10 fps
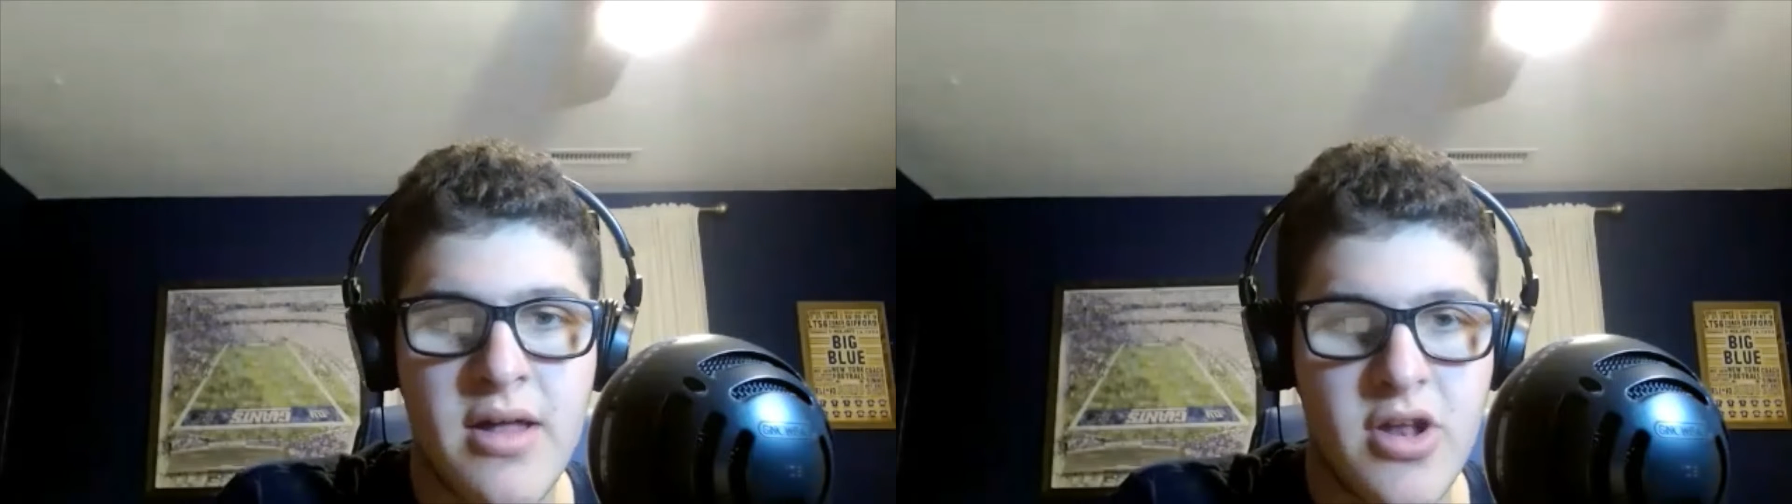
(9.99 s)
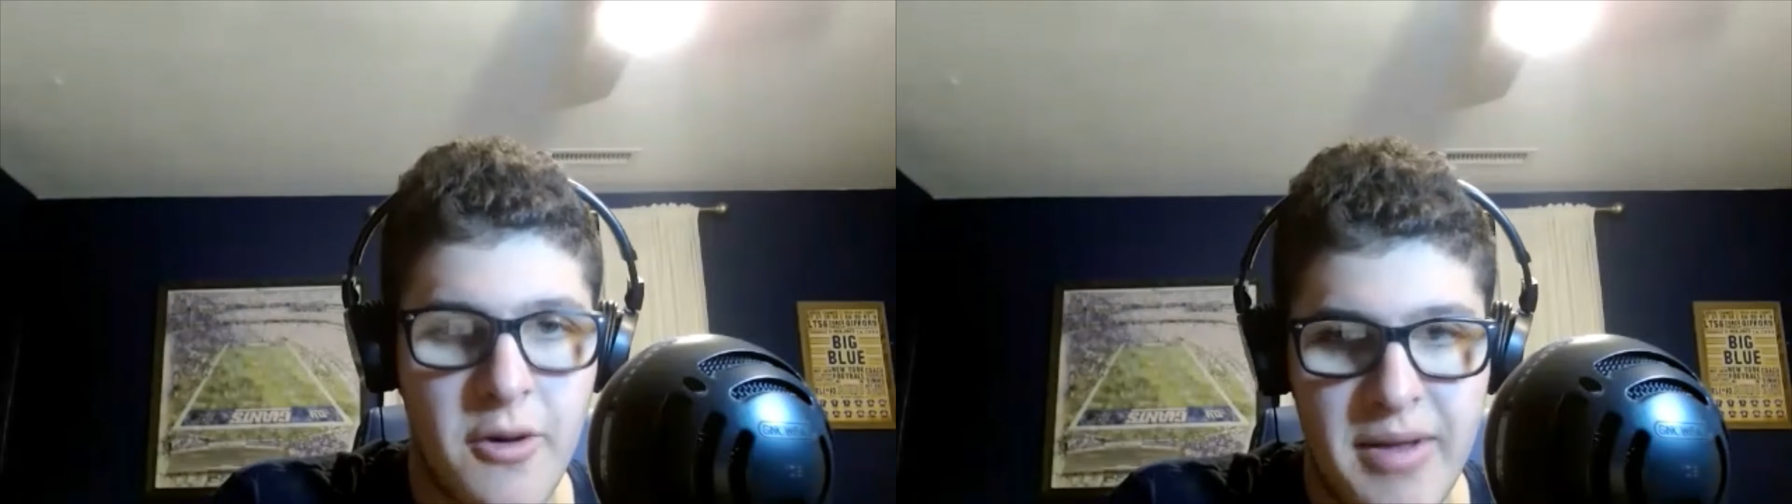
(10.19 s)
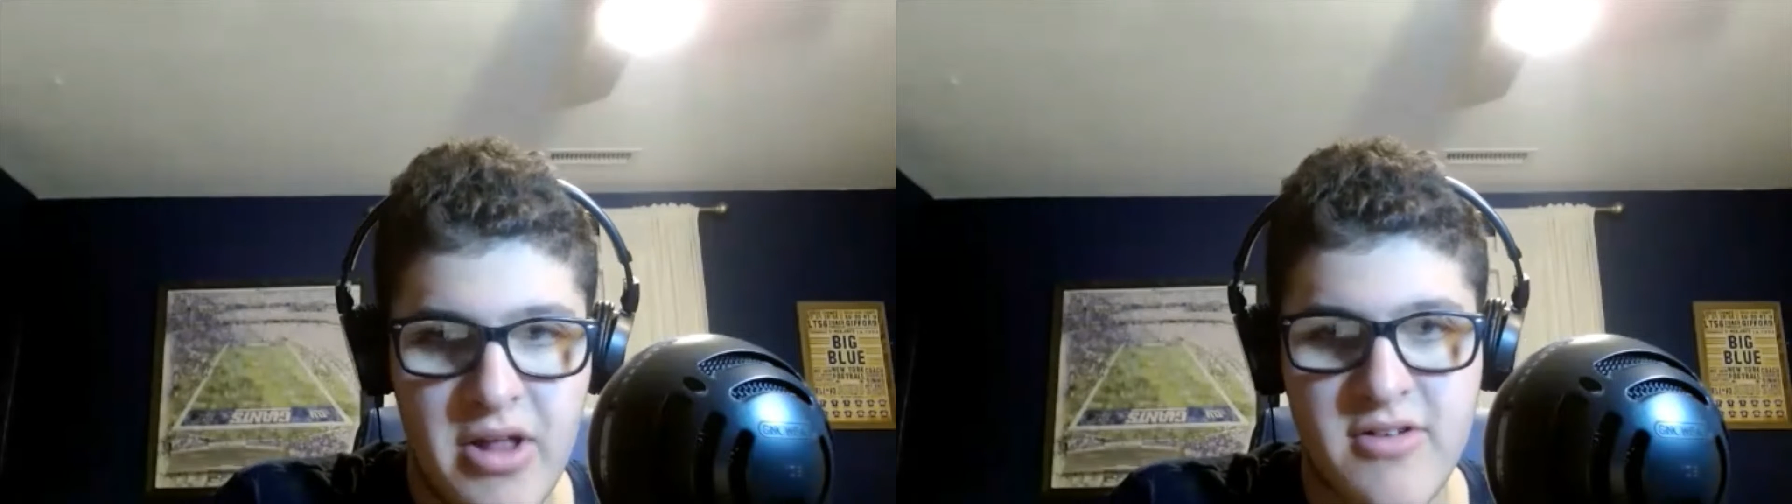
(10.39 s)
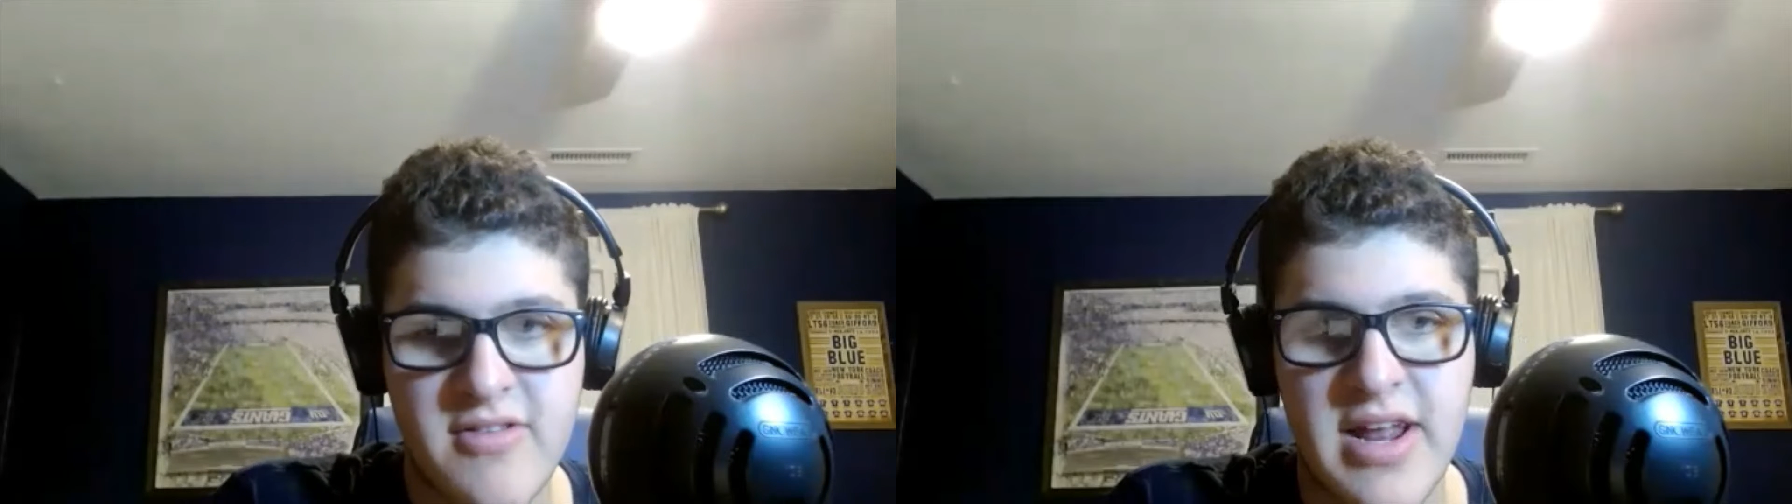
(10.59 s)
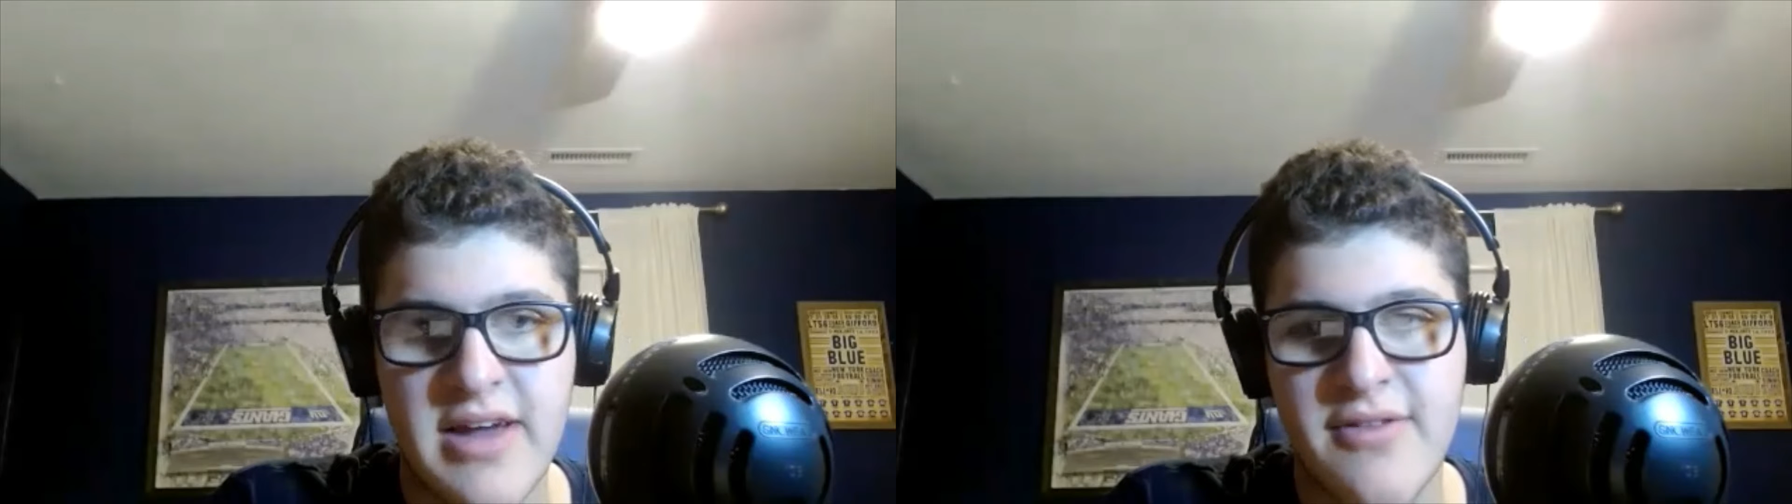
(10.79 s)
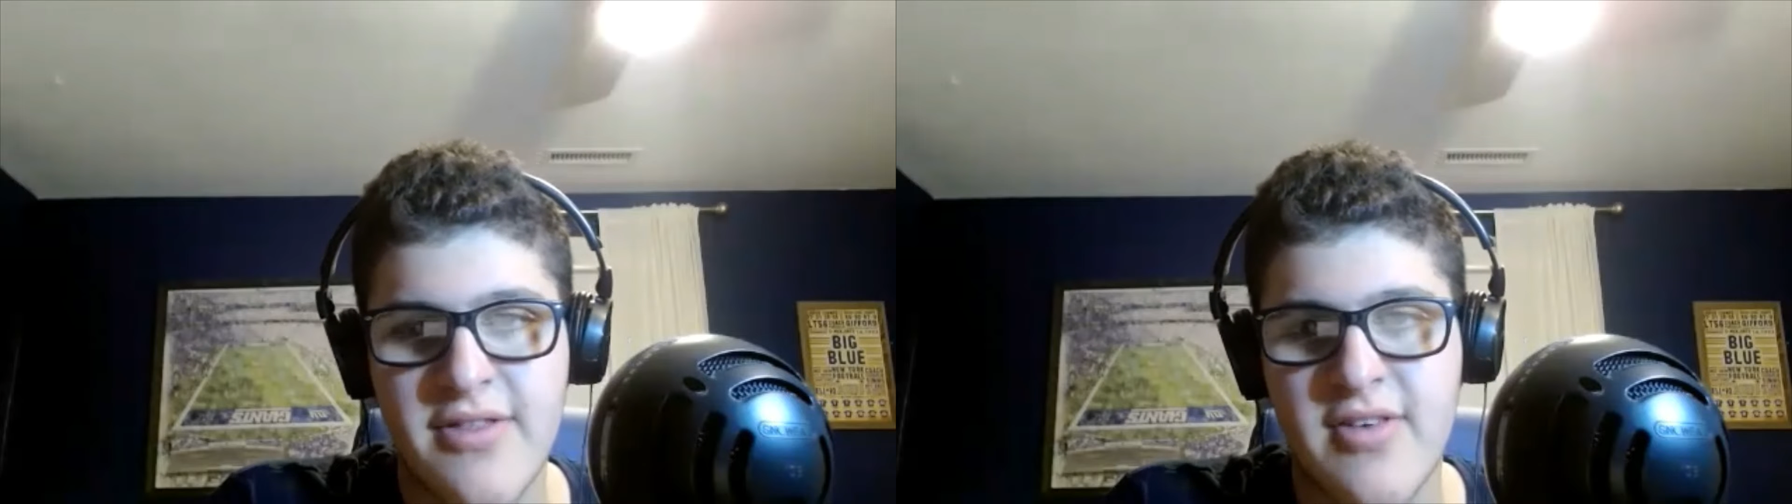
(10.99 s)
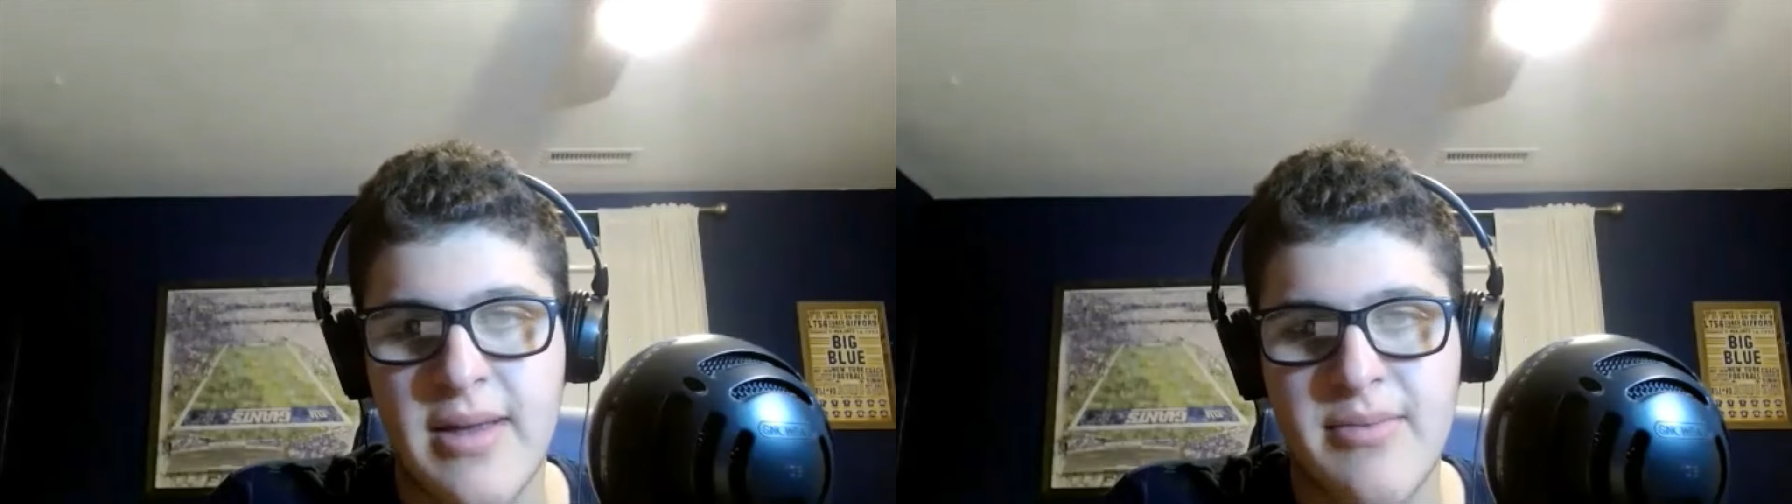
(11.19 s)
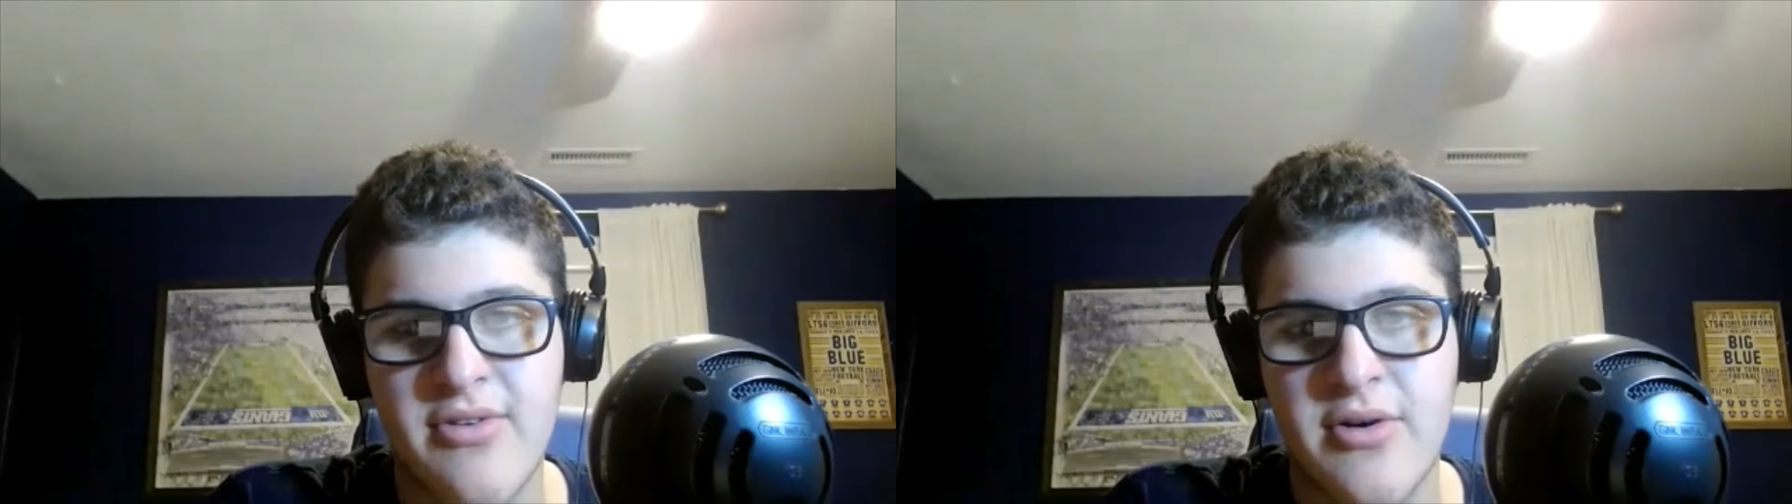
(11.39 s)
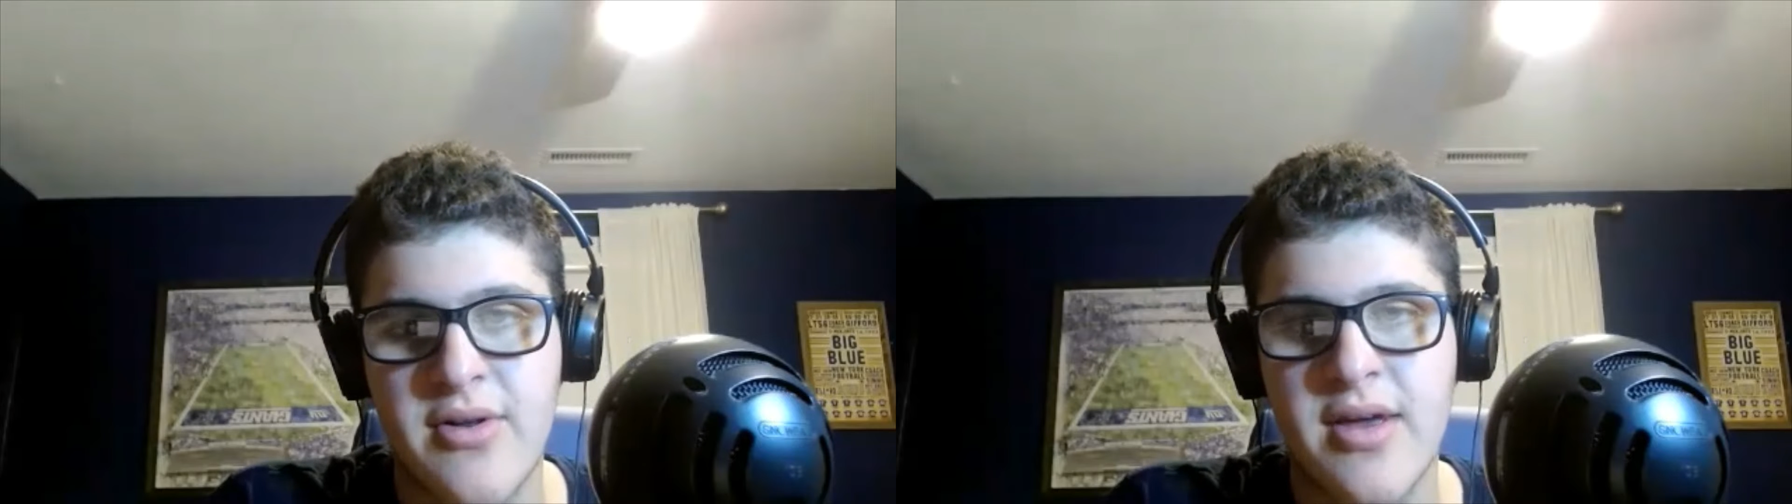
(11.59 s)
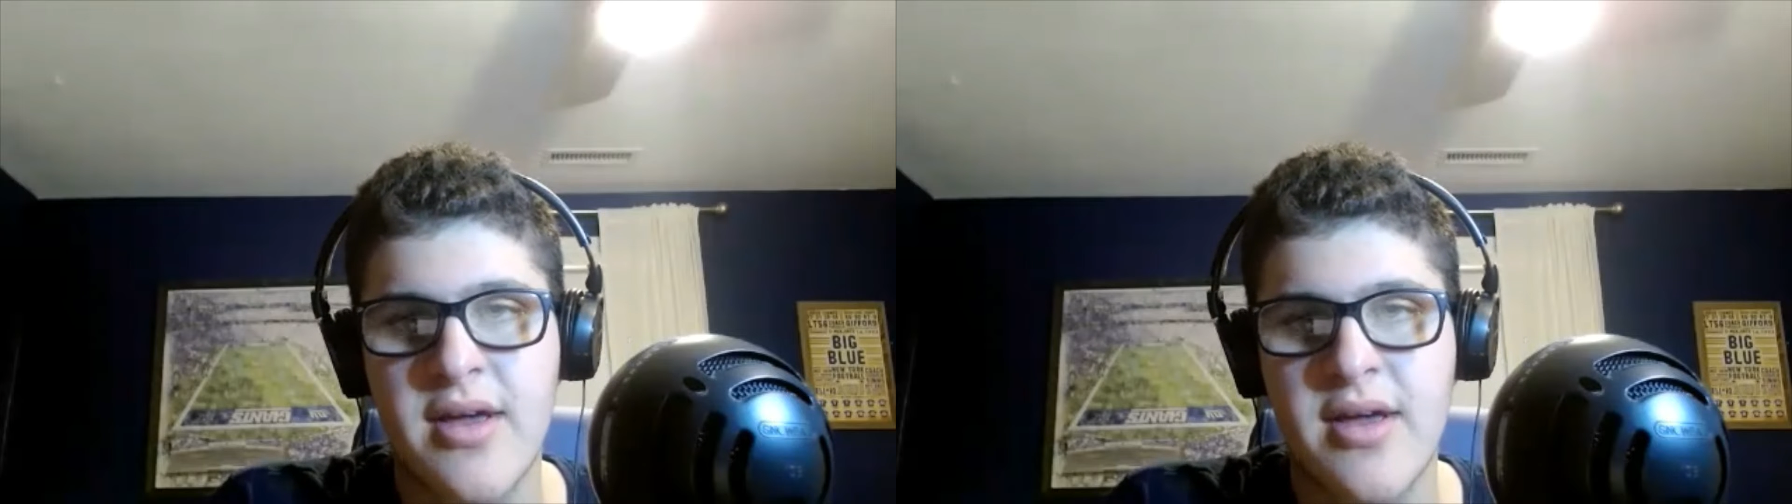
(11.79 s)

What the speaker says: no Peter today for this episode,